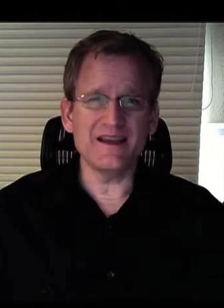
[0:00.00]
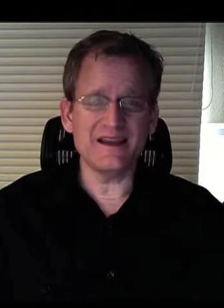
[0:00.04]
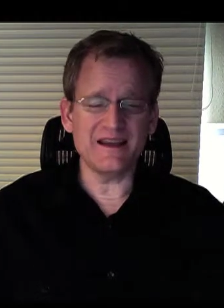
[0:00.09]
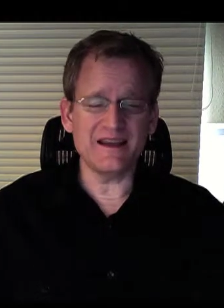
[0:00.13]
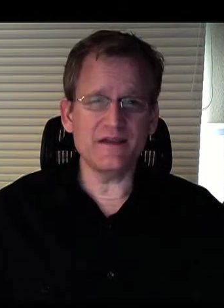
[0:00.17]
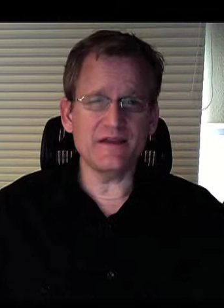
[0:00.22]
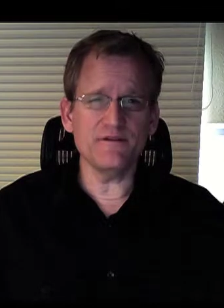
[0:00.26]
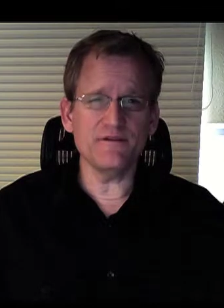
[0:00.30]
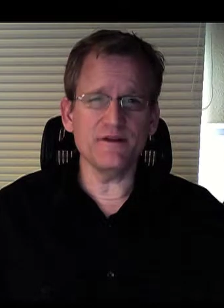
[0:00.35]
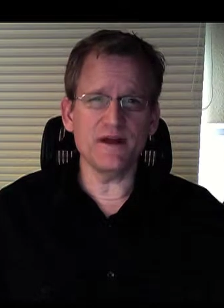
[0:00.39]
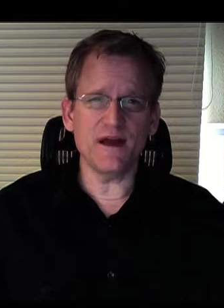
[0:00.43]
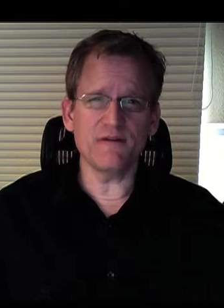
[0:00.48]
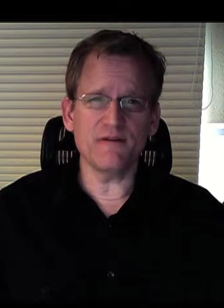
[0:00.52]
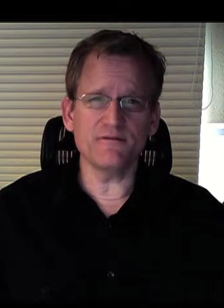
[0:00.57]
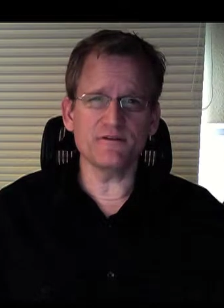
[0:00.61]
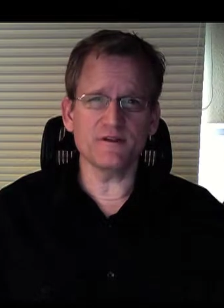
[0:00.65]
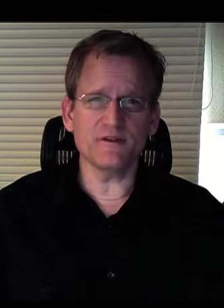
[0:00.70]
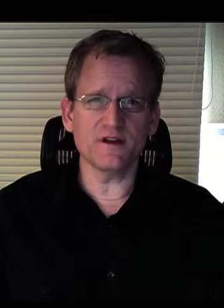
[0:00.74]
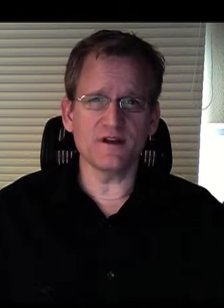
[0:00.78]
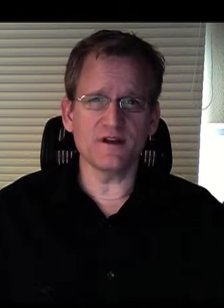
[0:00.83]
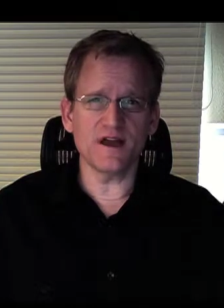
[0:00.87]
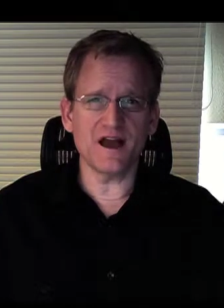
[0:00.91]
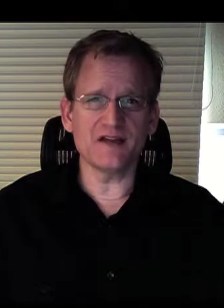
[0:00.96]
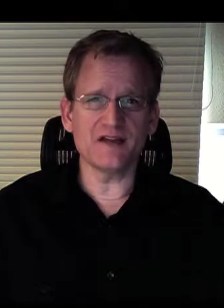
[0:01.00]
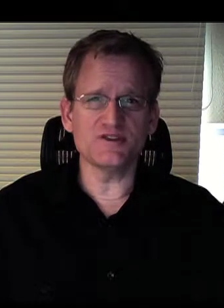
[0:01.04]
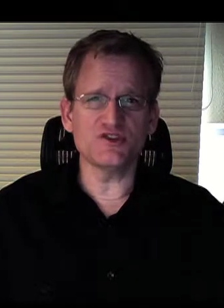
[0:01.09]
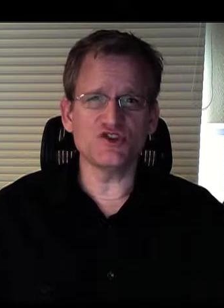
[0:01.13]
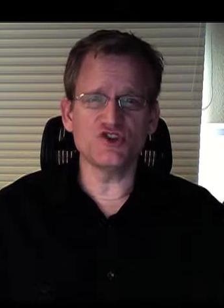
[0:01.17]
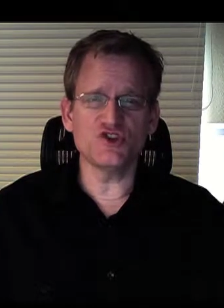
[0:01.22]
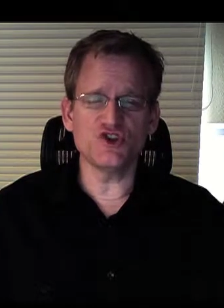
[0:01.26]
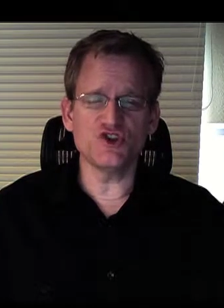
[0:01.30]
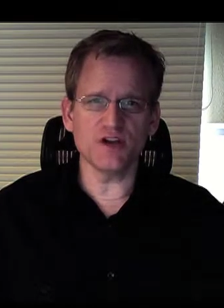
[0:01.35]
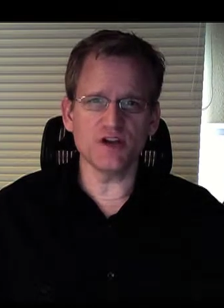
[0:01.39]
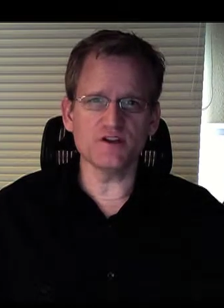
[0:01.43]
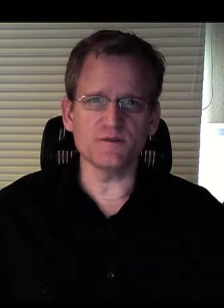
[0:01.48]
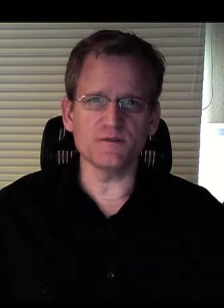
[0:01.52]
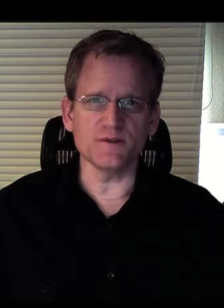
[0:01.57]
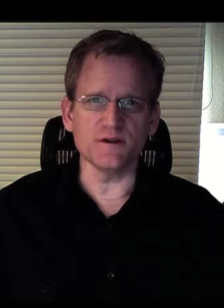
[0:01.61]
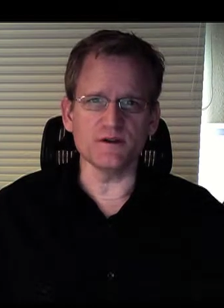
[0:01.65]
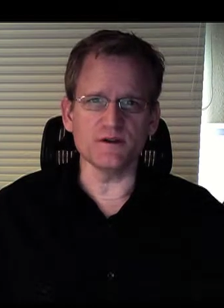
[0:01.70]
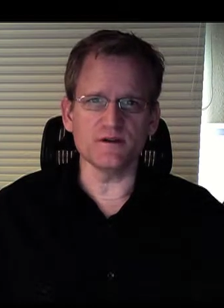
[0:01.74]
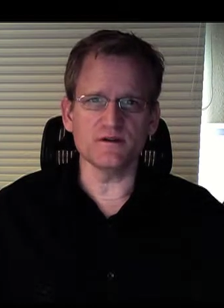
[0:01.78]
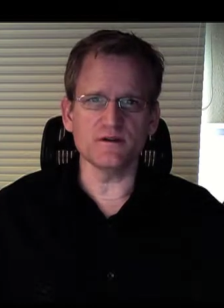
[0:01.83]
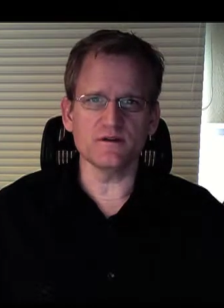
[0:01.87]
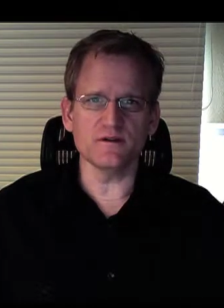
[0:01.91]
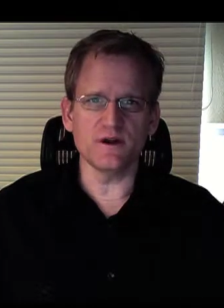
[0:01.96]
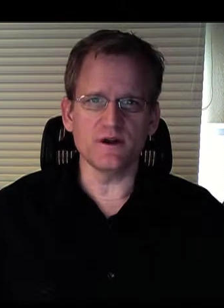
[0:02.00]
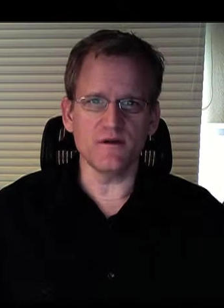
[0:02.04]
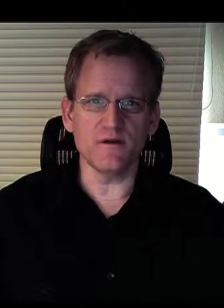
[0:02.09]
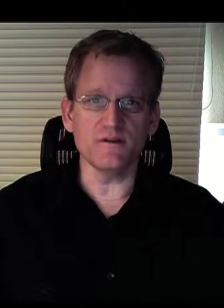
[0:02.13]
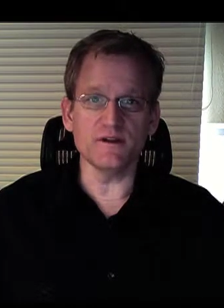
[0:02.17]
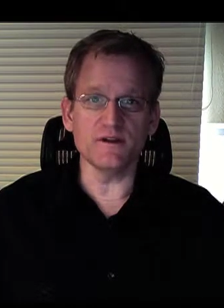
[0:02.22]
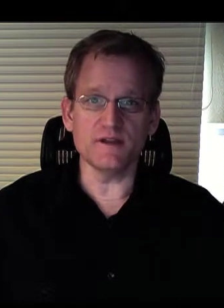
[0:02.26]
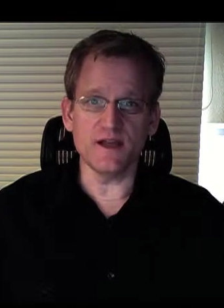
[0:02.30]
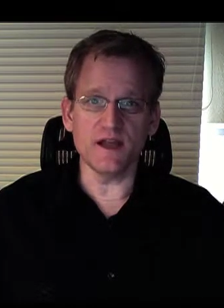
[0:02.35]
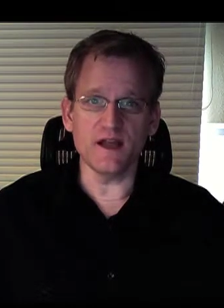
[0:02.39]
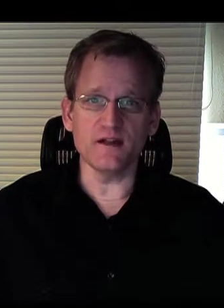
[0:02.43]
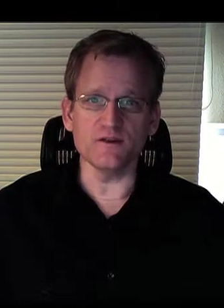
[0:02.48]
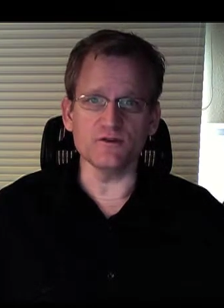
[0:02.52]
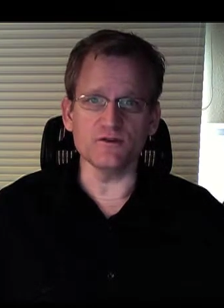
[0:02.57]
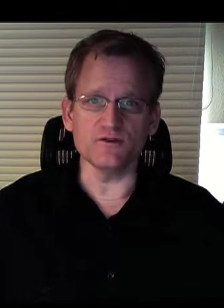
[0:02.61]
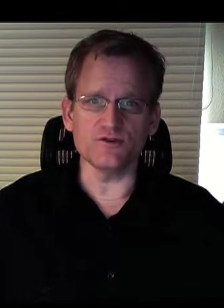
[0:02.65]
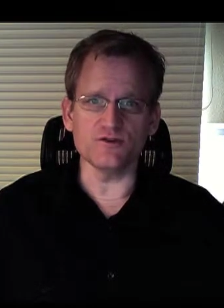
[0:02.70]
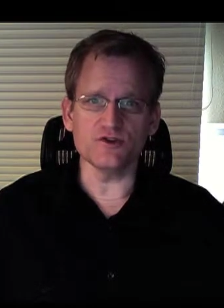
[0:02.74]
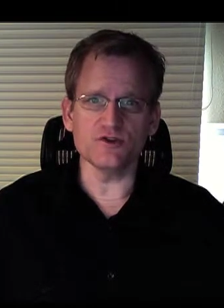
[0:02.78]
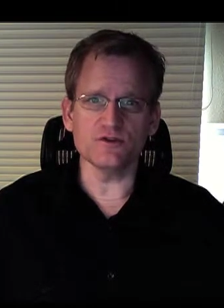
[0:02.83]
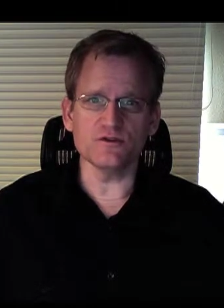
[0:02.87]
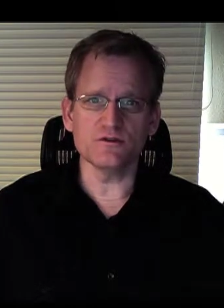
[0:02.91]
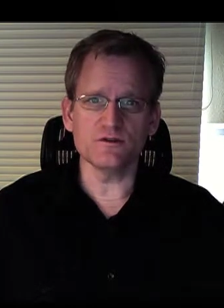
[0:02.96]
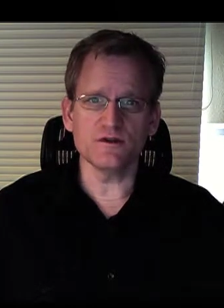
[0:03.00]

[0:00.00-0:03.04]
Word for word: even after God's judgment of the deluge.